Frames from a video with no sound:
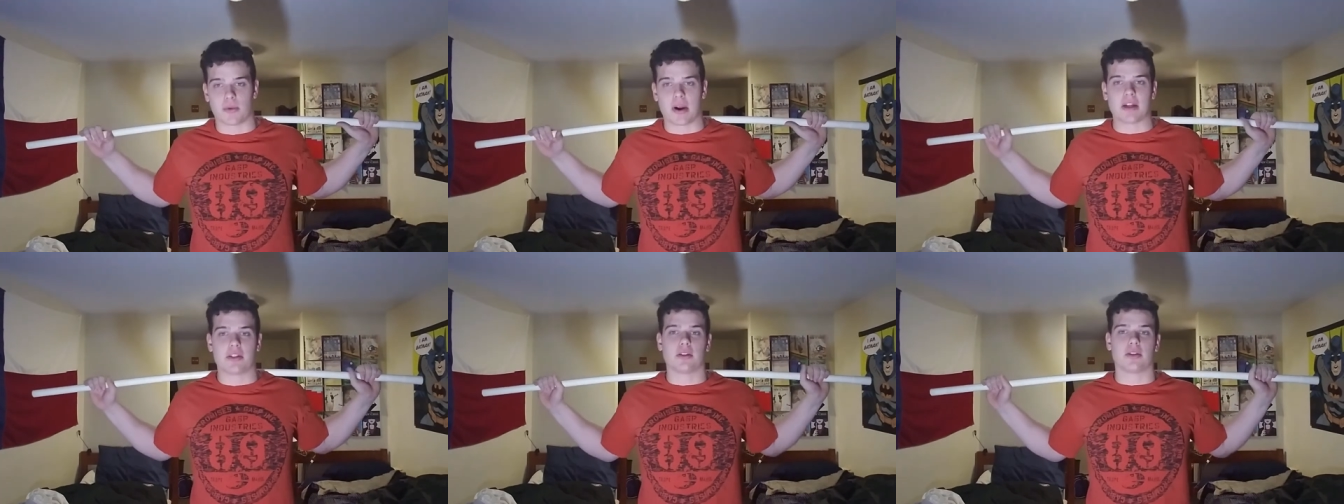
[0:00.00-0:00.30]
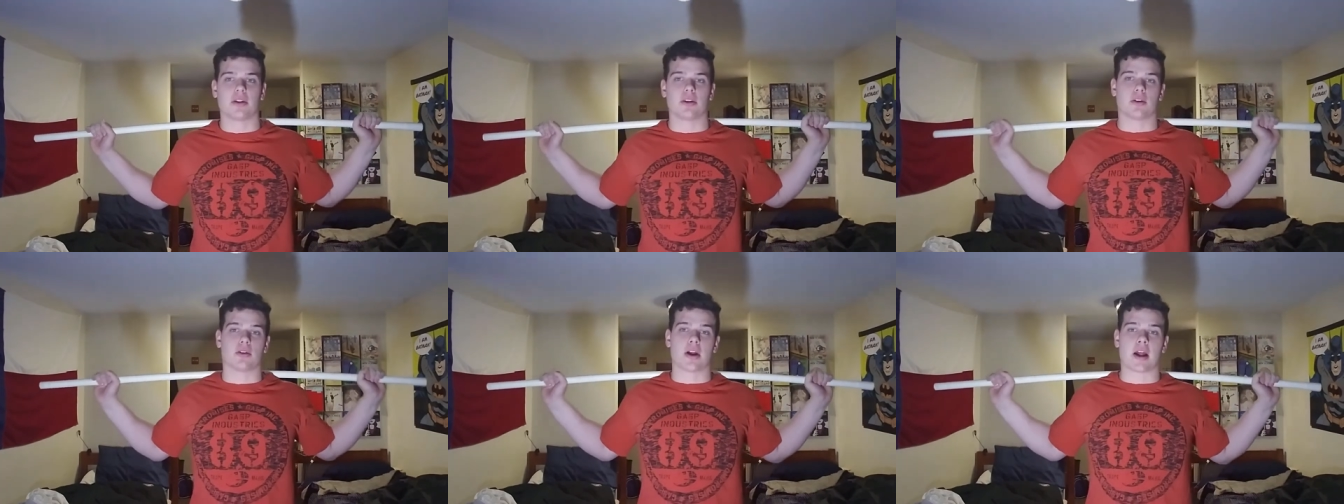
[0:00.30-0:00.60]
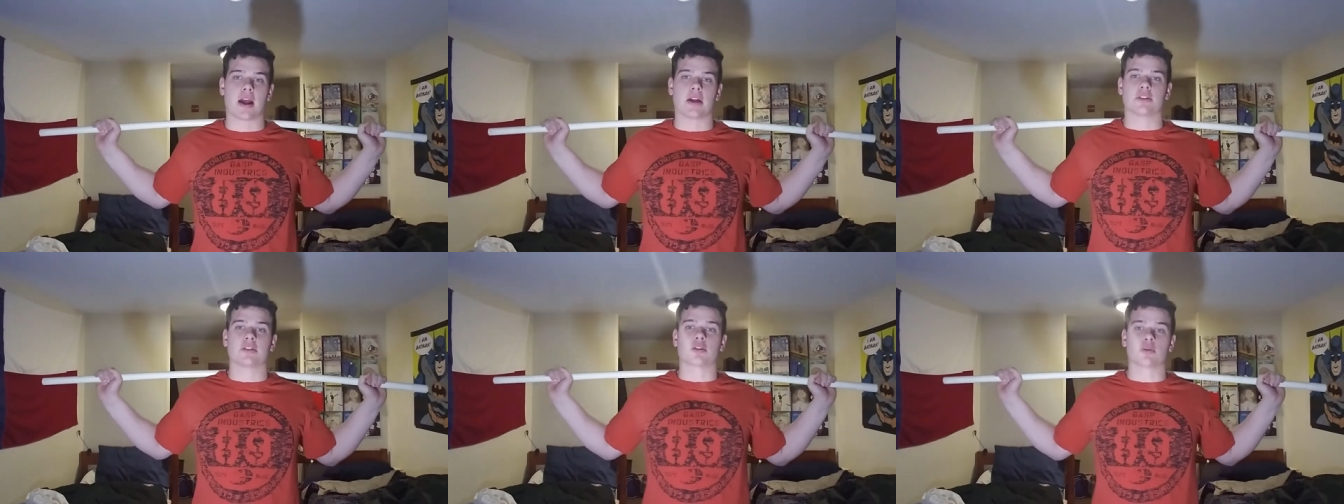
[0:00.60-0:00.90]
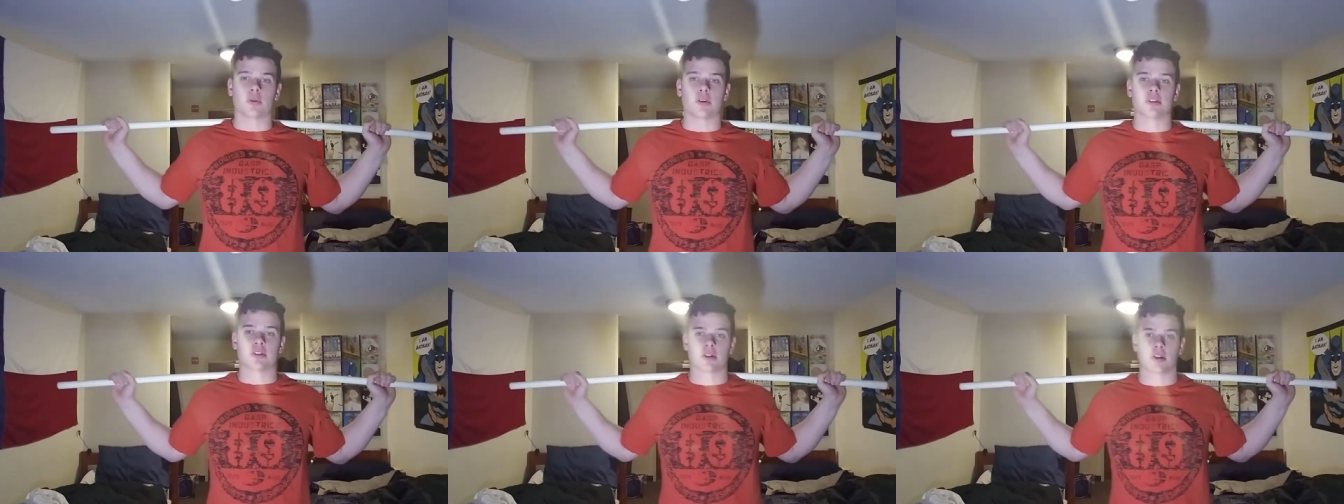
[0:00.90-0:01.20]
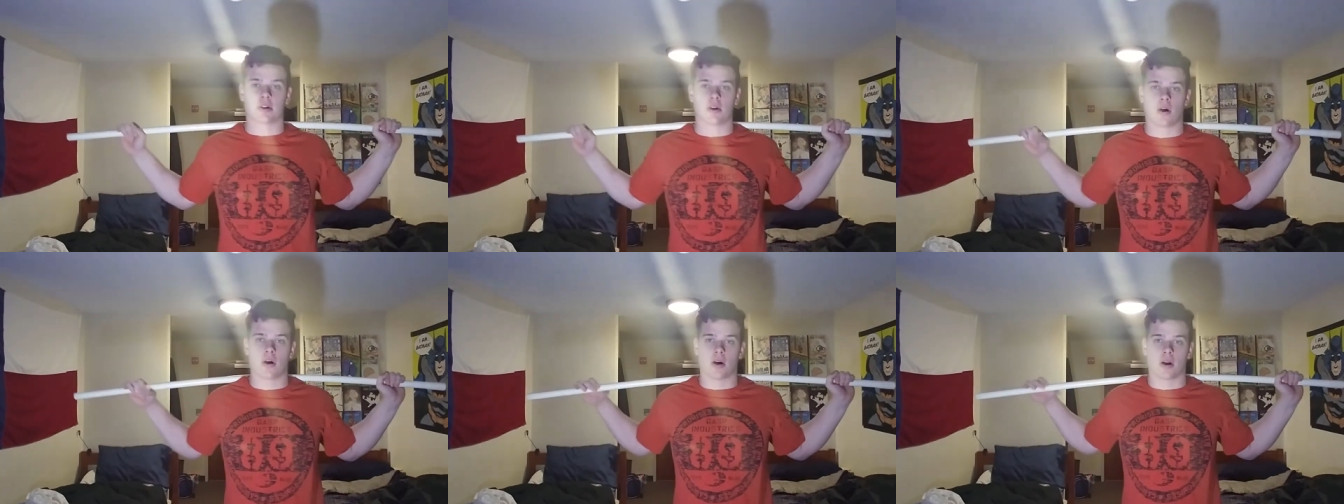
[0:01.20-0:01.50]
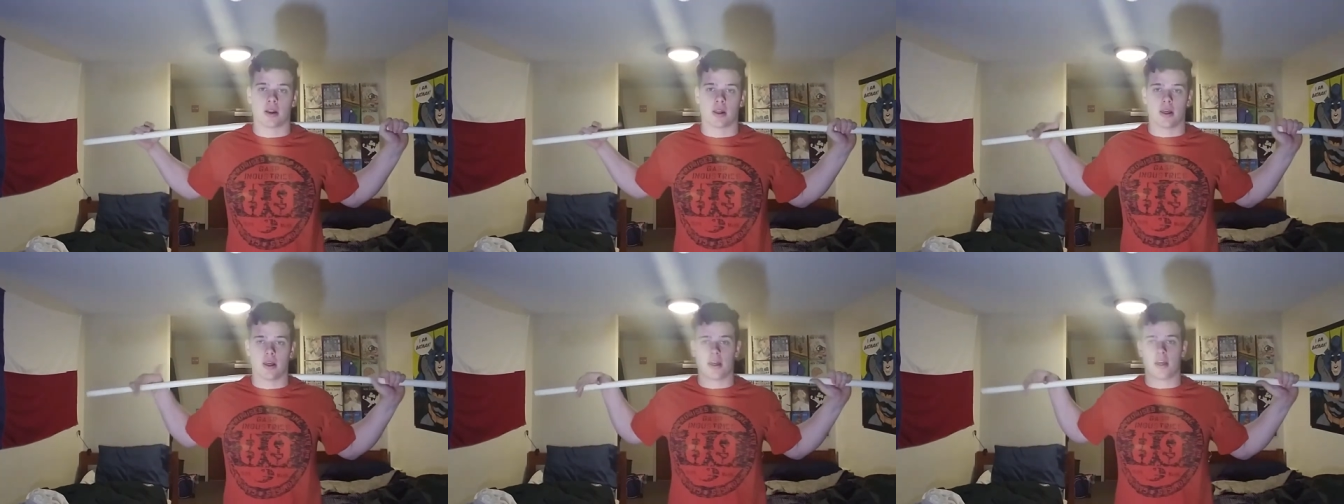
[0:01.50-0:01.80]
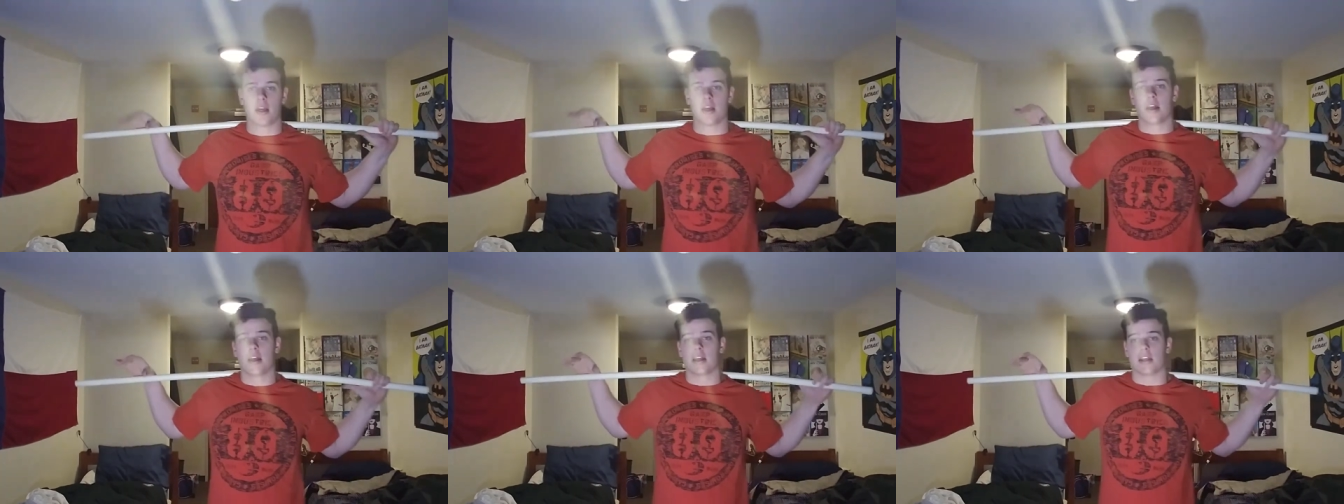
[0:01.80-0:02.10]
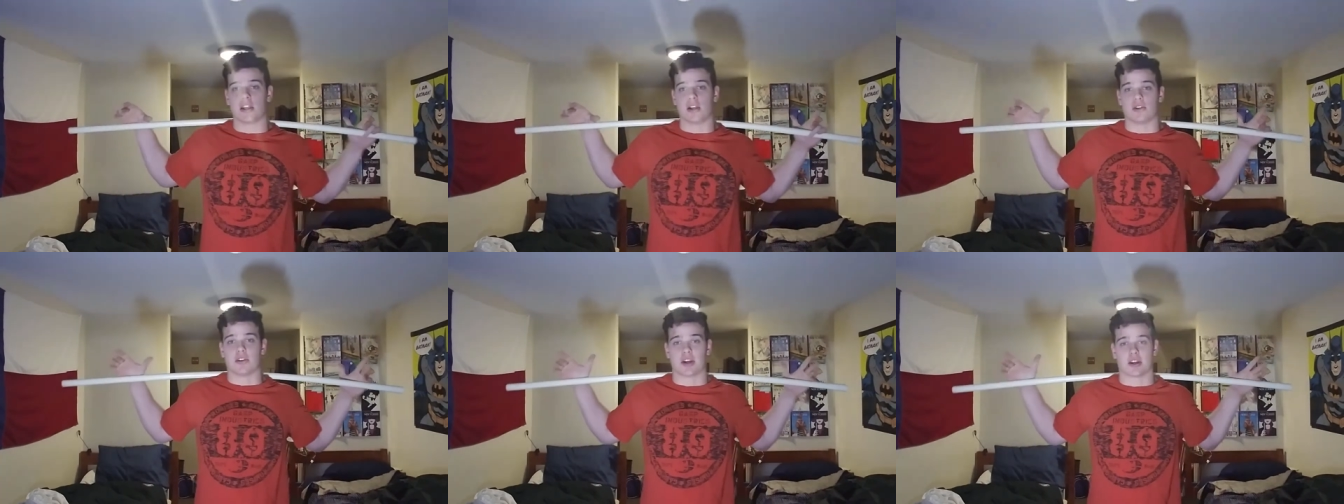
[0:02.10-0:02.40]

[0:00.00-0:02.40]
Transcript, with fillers: rather than your hands squeezing it hard. You